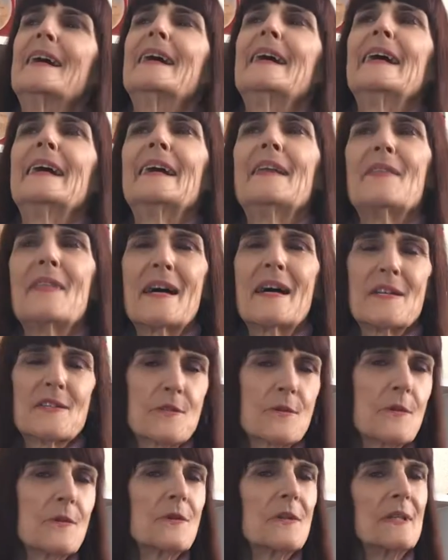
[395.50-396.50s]
And that's
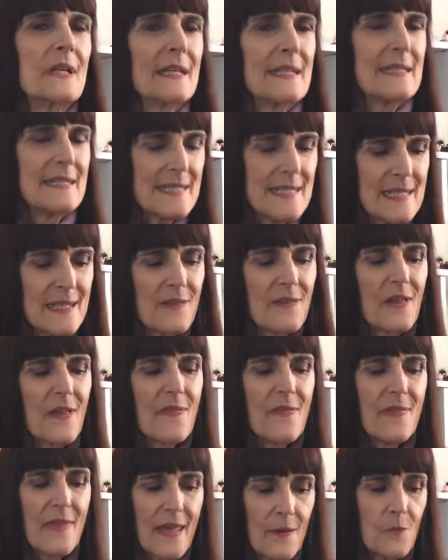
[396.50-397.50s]
through the 19th.
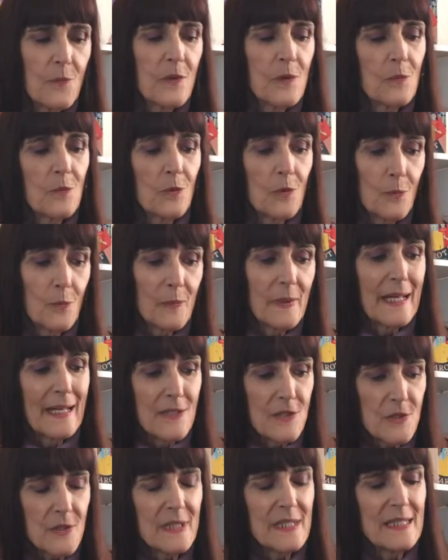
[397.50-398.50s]
And then we will be
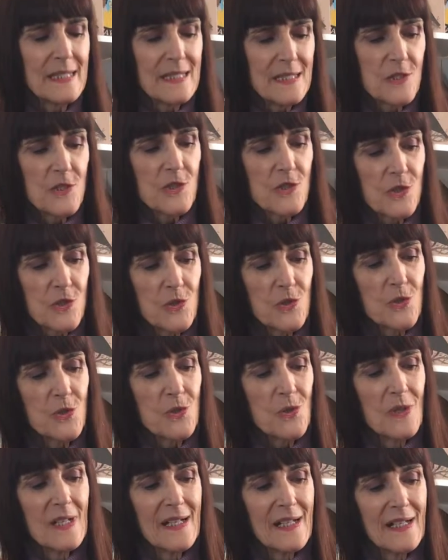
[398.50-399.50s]
entering
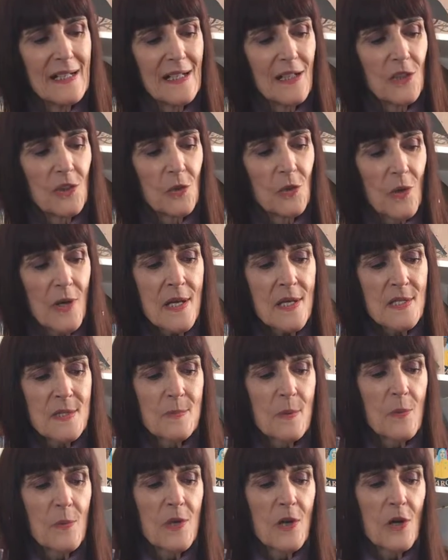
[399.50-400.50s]
into Aquarius.
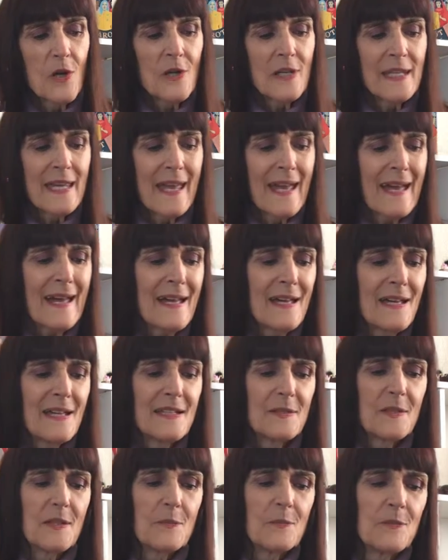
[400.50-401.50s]
But we already
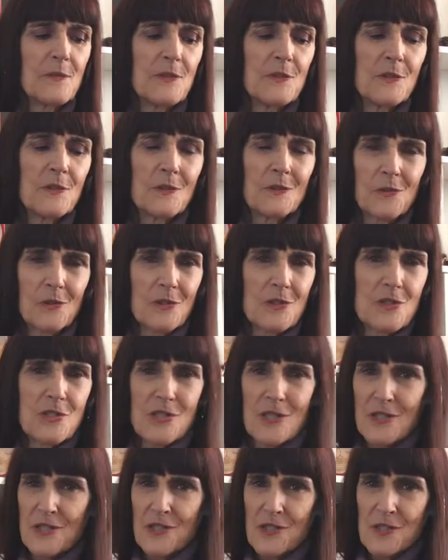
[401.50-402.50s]
had the beautiful
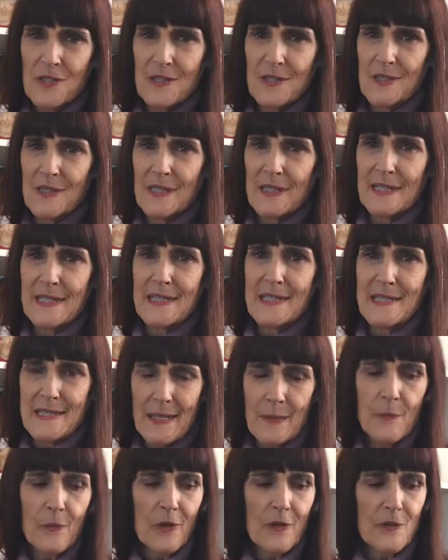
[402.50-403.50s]
conjunction in
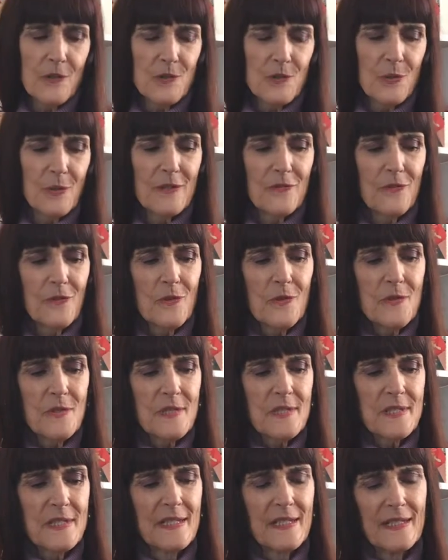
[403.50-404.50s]
December on the
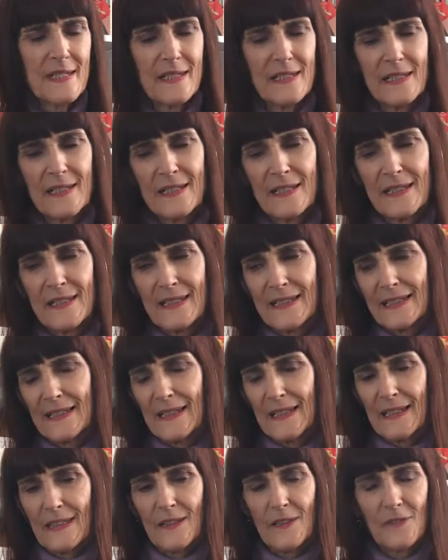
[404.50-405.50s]
21st
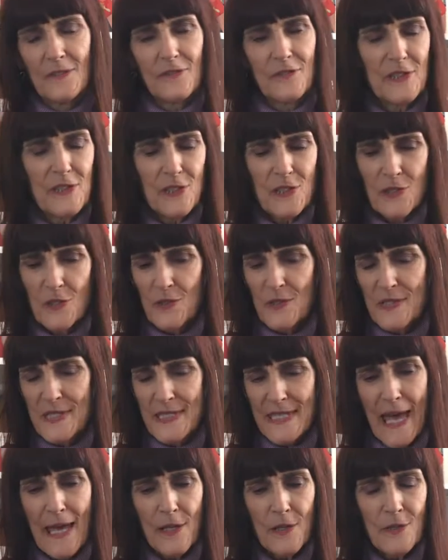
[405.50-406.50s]
of, you know,
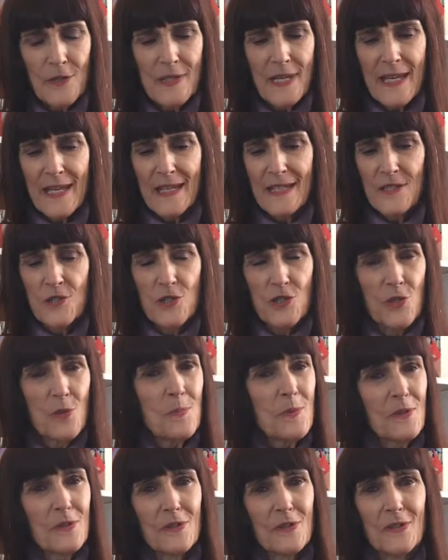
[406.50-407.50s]
Saturn and
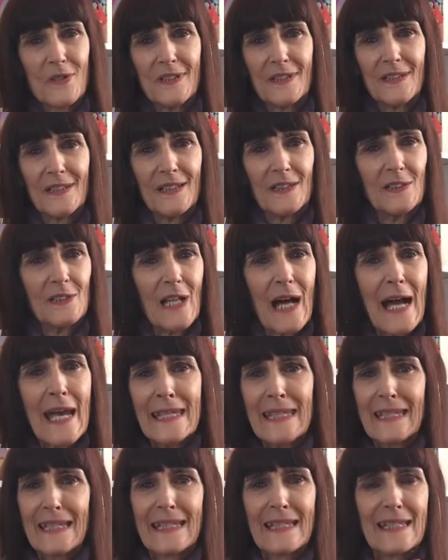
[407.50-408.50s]
Jupiter
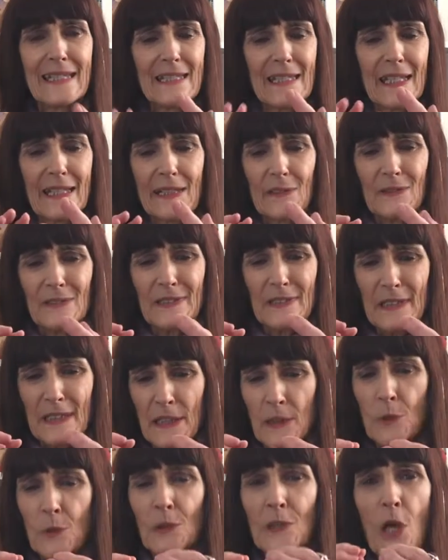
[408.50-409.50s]
aligning and like literally